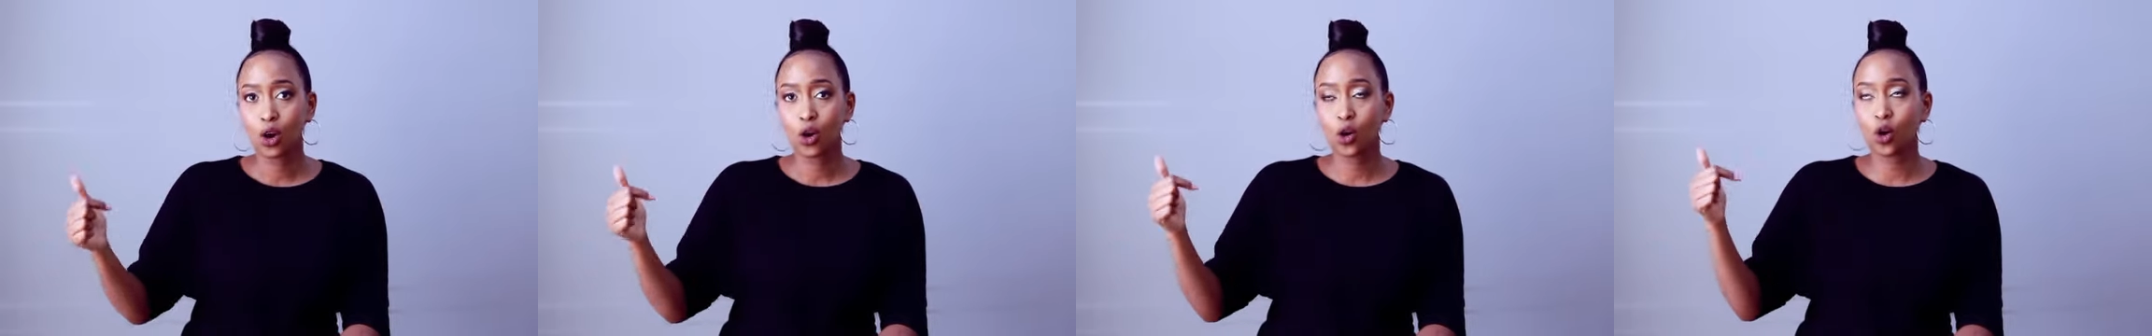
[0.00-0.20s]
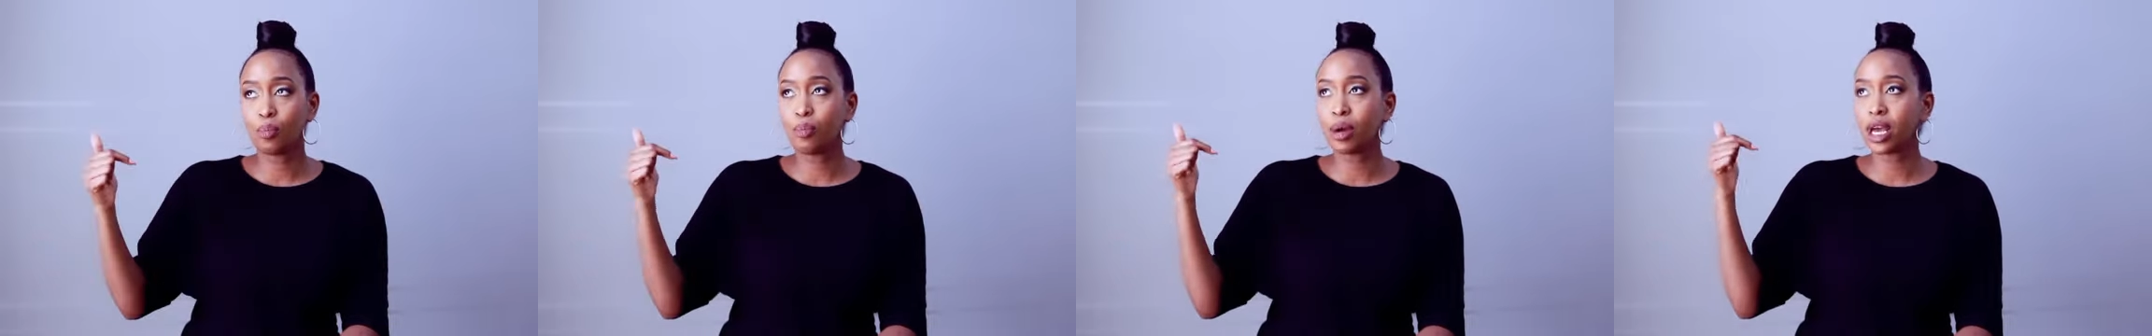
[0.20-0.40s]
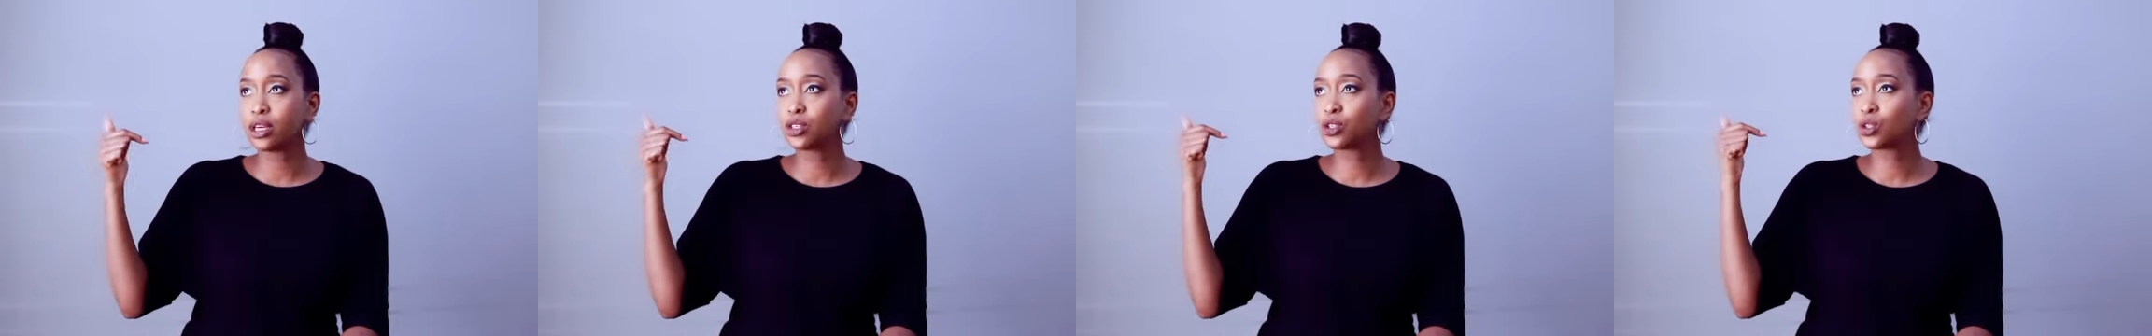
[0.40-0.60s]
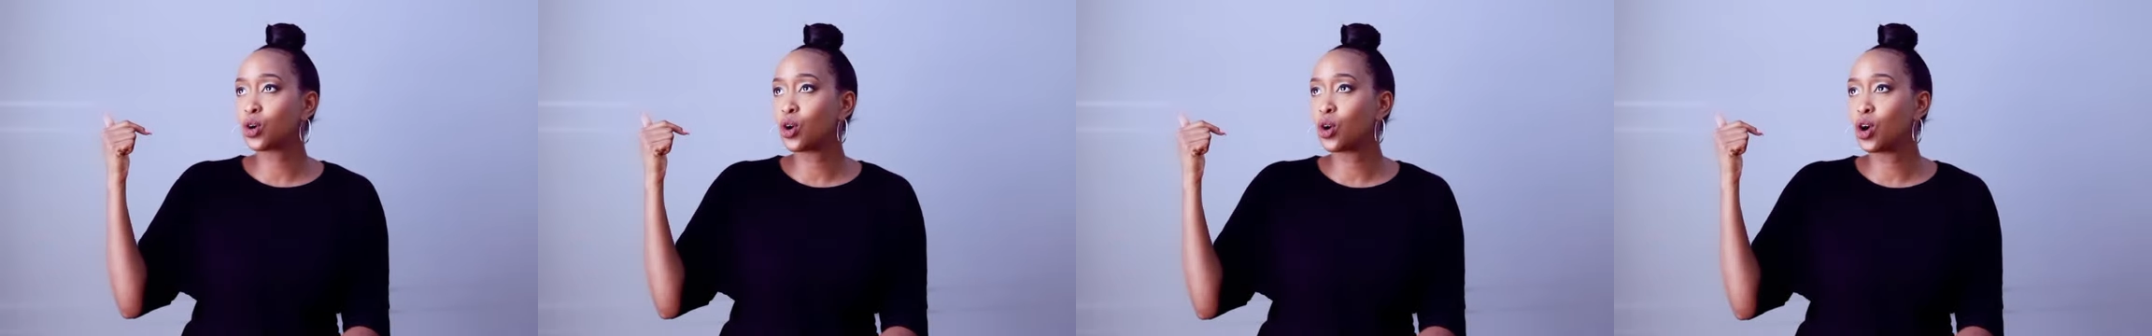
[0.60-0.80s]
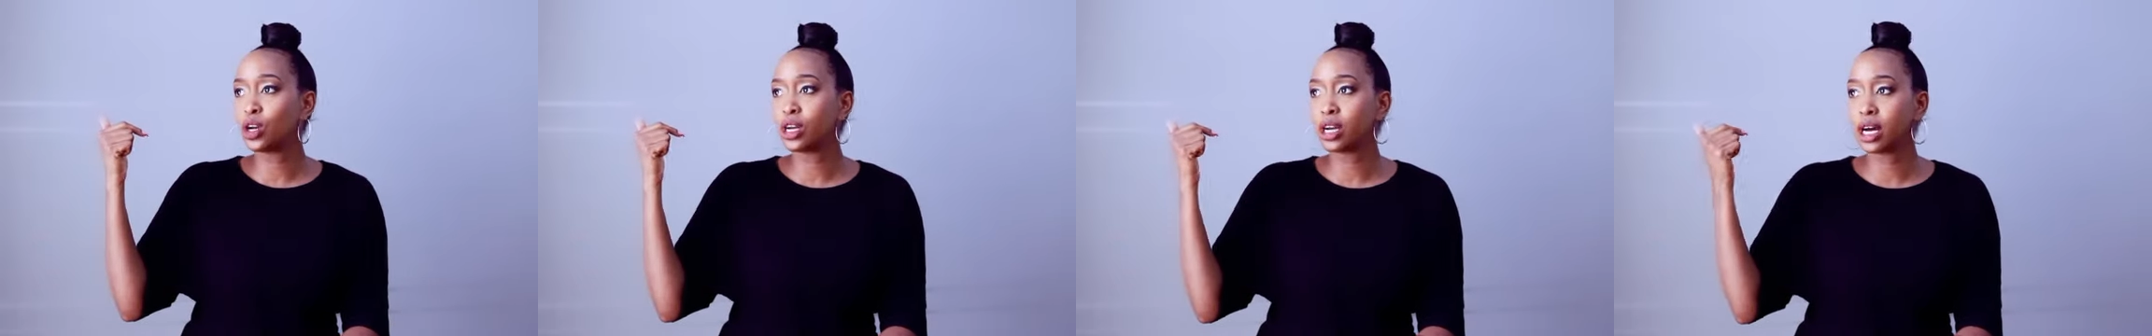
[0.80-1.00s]
or based
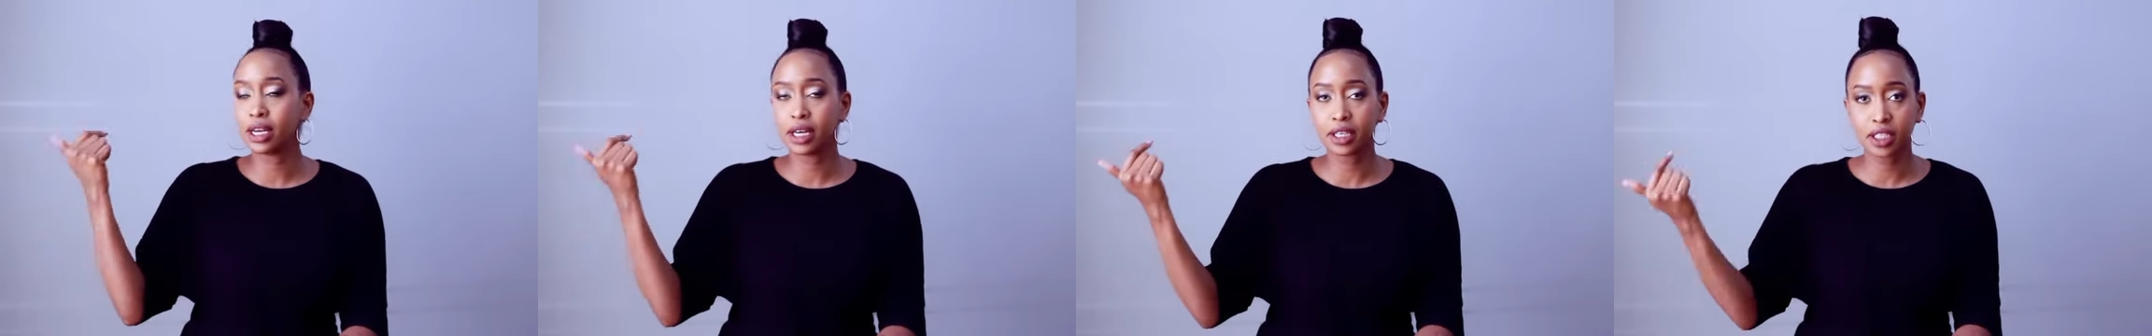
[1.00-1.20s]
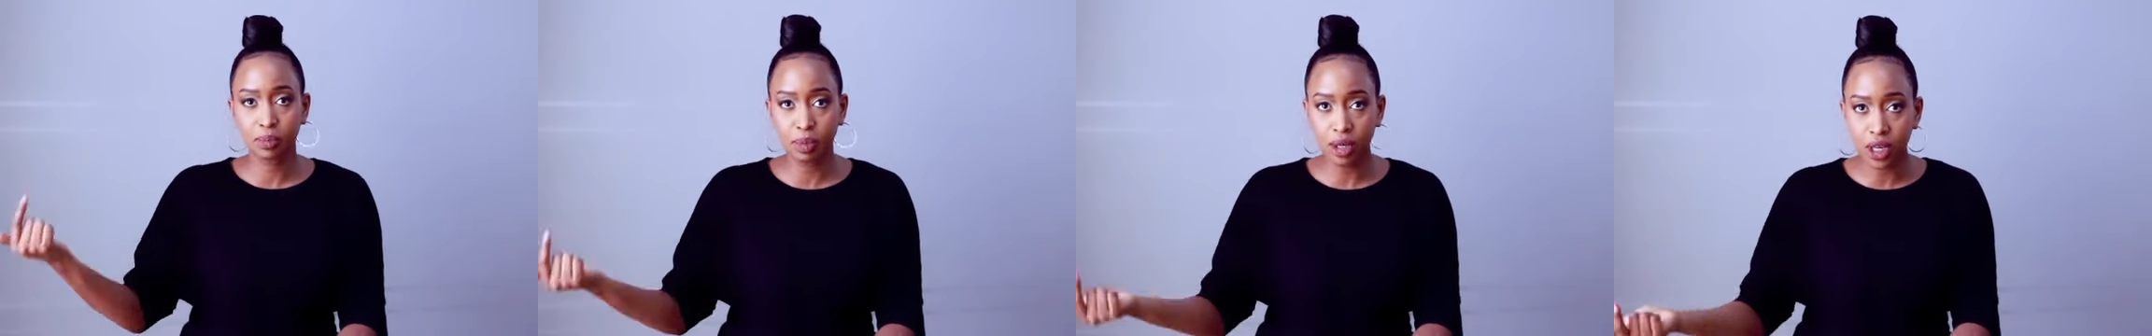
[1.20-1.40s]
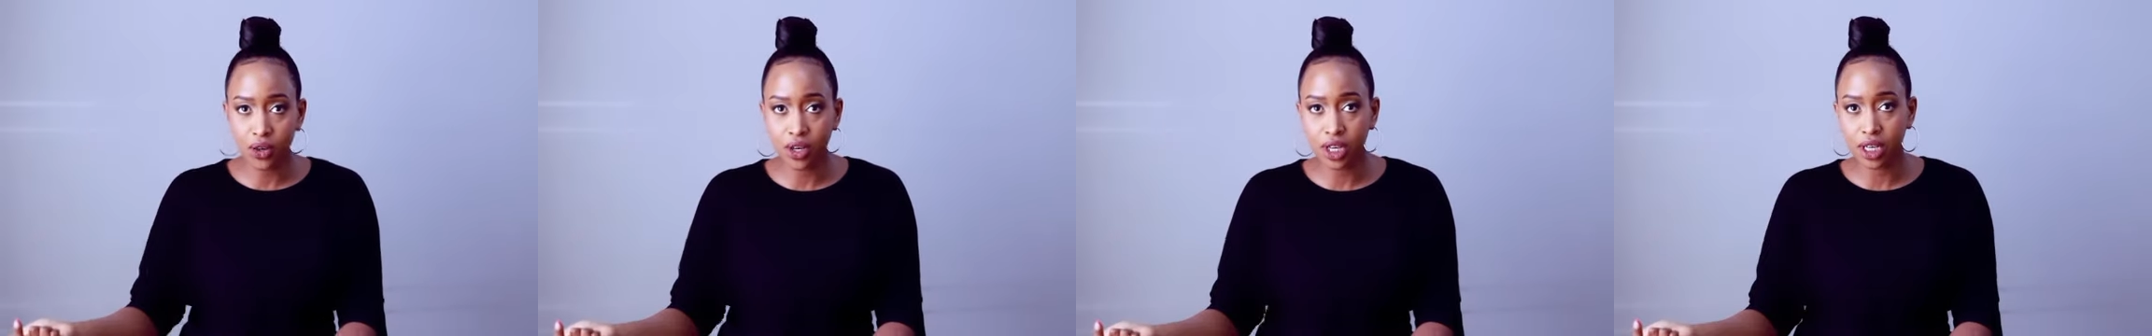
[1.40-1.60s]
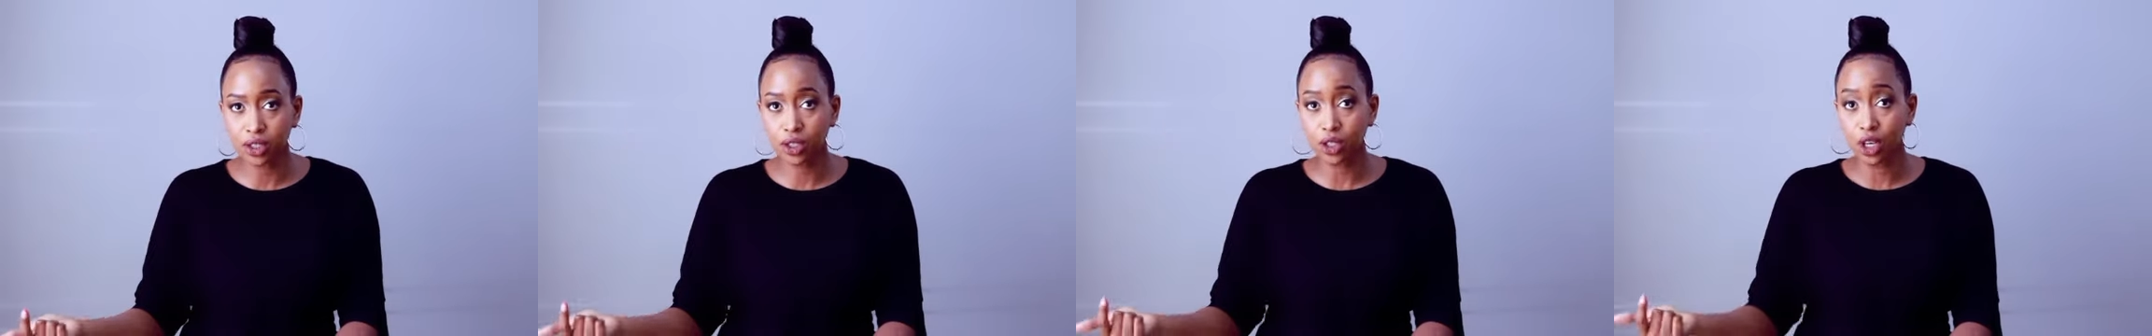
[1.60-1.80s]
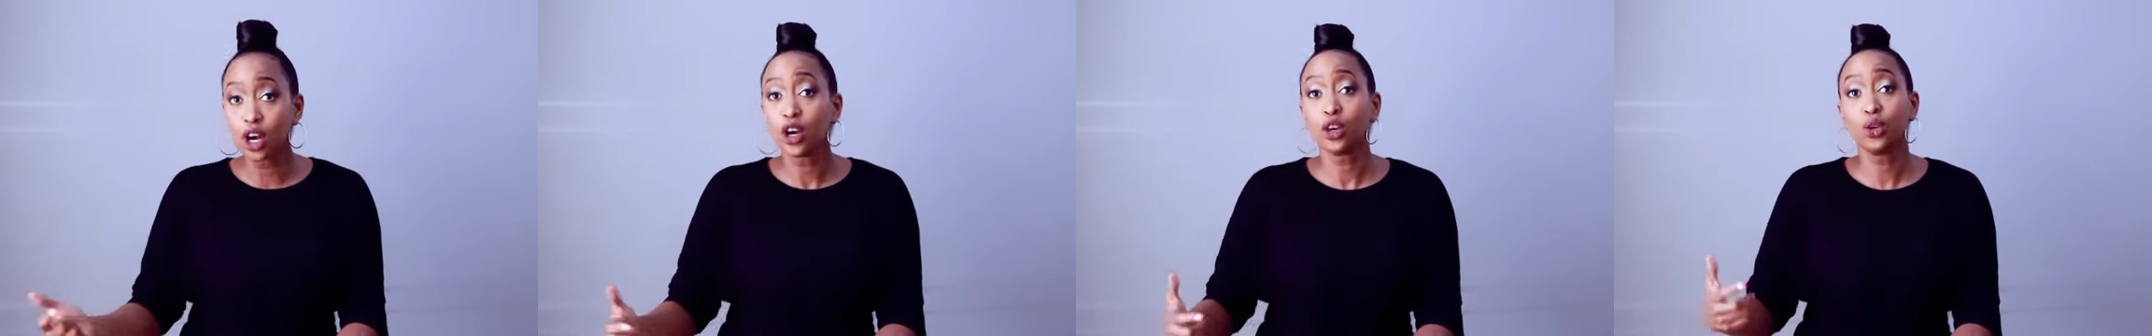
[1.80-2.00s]
on an
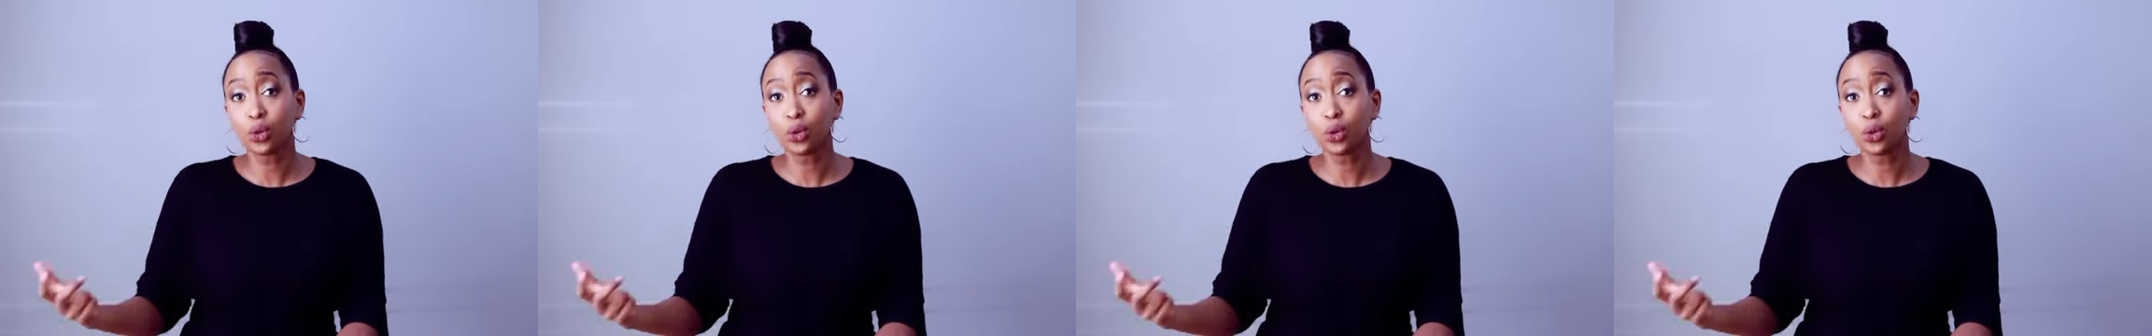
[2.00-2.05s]
experience,